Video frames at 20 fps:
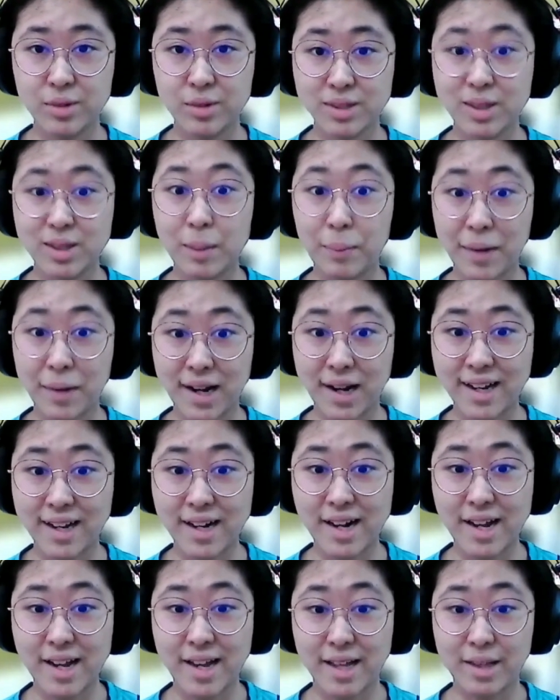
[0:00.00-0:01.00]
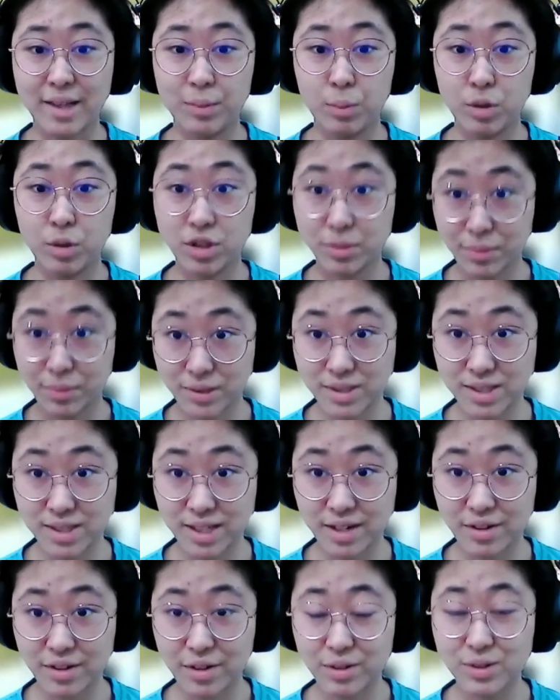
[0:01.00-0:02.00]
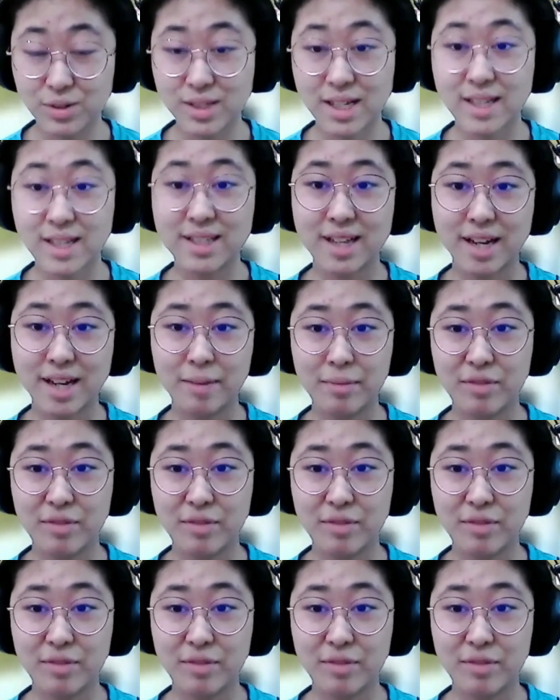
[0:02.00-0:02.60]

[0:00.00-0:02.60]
it was applied in multiple scenarios